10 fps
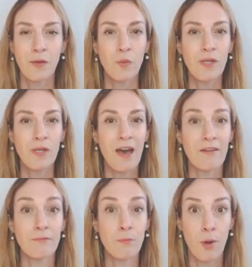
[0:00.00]
We
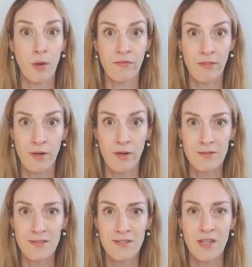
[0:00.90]
have
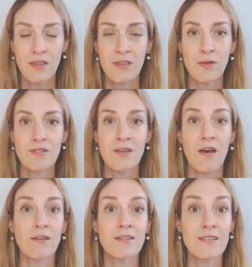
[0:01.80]
monophthongs. Those
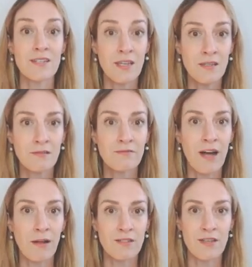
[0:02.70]
are single
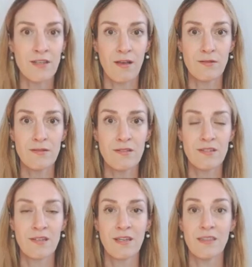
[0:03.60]
vowel
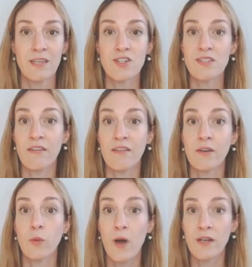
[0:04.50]
sounds. They just have
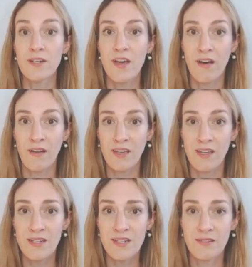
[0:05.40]
one
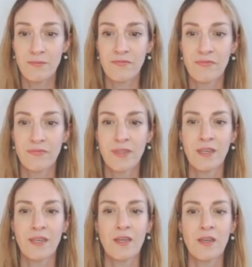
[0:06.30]
target.
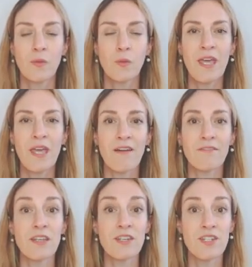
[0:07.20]
We
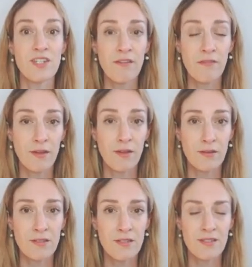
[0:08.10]
have
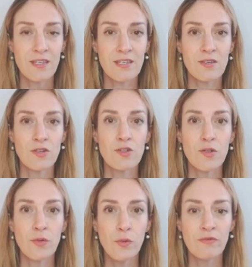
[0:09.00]
diphthongs. These are
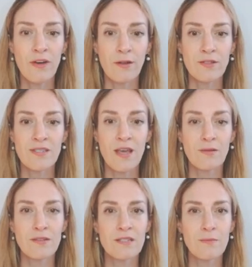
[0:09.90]
two vowel
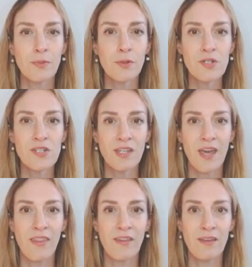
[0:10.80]
sounds put
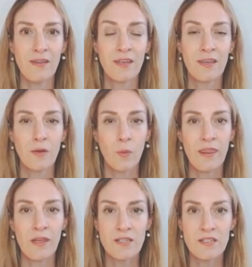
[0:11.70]
together
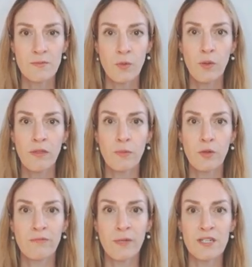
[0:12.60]
with smooth
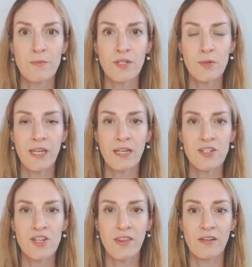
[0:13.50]
movement between
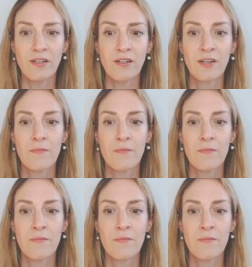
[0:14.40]
each other,